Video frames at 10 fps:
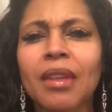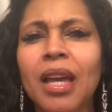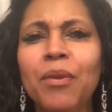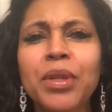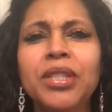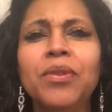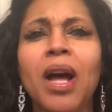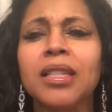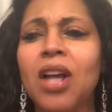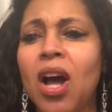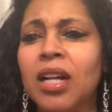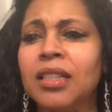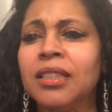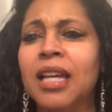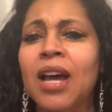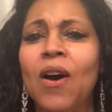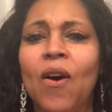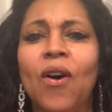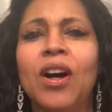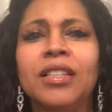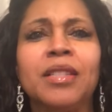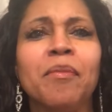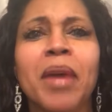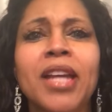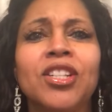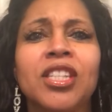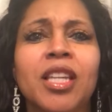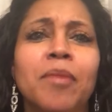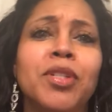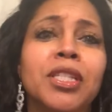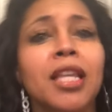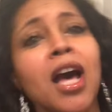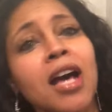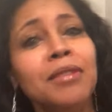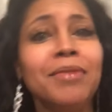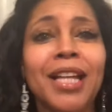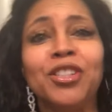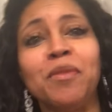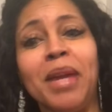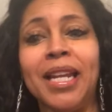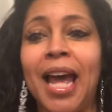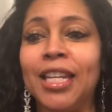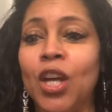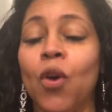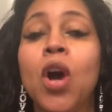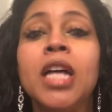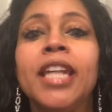and we do our talking on some major subjects that you may not know.